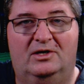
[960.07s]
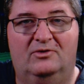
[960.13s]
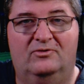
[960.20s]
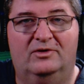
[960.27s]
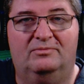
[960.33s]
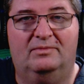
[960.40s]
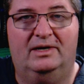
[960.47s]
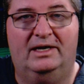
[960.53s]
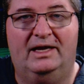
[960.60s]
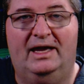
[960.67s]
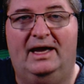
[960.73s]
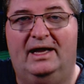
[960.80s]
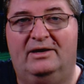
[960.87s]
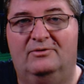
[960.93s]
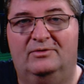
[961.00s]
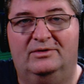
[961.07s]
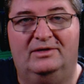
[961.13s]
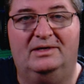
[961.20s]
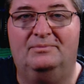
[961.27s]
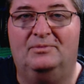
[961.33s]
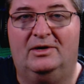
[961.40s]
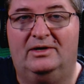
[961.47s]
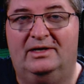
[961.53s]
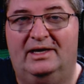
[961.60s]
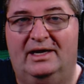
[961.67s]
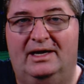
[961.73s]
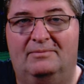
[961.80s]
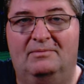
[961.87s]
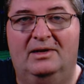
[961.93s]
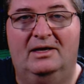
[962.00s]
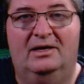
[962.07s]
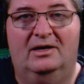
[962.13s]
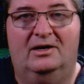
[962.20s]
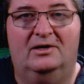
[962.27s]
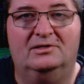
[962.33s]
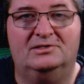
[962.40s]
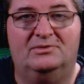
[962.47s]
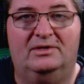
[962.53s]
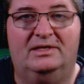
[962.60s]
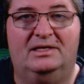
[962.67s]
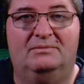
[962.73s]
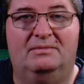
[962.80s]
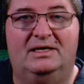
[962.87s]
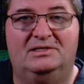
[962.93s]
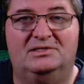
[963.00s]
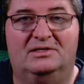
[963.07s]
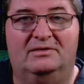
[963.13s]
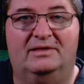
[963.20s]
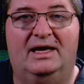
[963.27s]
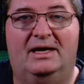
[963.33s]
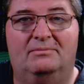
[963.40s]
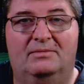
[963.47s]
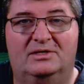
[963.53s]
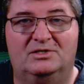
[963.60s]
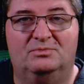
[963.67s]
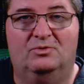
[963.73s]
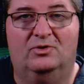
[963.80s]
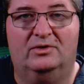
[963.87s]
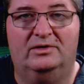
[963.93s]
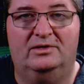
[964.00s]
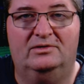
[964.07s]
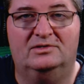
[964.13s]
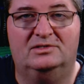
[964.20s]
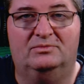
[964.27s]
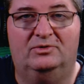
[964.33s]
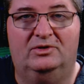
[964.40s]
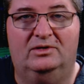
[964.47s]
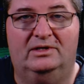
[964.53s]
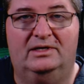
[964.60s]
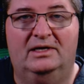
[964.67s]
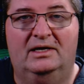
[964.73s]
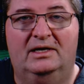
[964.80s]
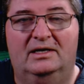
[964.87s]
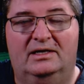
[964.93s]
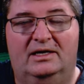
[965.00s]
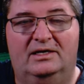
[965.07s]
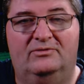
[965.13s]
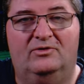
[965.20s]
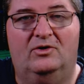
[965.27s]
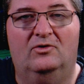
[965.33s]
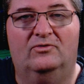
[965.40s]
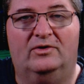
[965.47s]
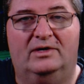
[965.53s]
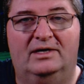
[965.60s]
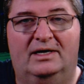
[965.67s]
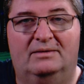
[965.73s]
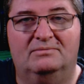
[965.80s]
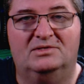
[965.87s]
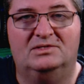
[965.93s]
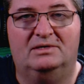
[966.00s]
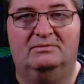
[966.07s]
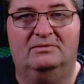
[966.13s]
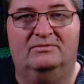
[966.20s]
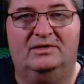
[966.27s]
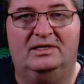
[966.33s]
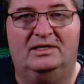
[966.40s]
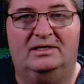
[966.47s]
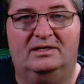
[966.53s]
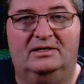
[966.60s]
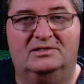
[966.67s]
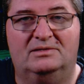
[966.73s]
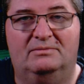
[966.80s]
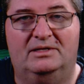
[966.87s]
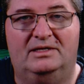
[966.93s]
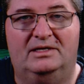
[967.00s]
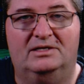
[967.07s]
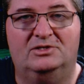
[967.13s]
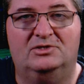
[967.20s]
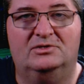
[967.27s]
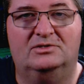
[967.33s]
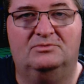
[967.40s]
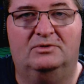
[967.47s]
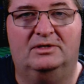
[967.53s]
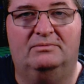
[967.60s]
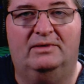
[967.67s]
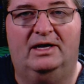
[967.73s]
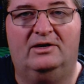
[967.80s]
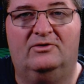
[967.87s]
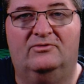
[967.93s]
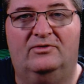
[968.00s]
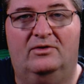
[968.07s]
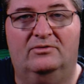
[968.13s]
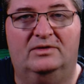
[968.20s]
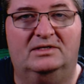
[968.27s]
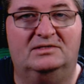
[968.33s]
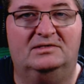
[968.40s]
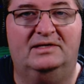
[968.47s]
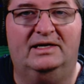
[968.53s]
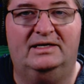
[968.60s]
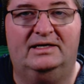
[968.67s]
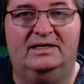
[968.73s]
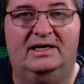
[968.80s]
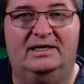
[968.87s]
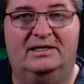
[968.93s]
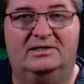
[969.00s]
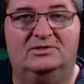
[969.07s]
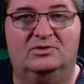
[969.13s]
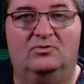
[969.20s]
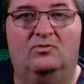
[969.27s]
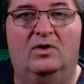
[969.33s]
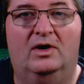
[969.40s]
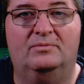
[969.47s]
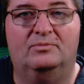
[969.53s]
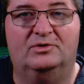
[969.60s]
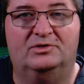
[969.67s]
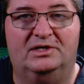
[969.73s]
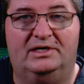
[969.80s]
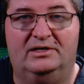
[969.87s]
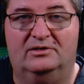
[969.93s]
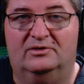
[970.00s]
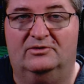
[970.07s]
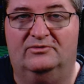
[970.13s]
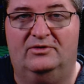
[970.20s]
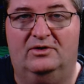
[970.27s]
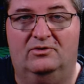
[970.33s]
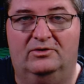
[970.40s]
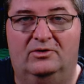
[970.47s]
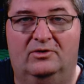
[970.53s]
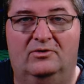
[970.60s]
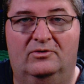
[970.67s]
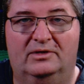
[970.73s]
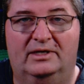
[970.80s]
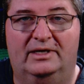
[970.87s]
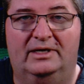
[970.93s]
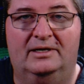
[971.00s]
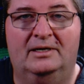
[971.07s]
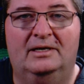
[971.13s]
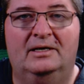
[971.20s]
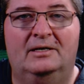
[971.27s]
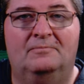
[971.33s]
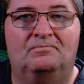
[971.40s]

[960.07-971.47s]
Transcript: well with my hack with Epocam also I think makes it that much more usable and kind of overcomes some of the issues with a microphone that's dedicated to one particular phone only.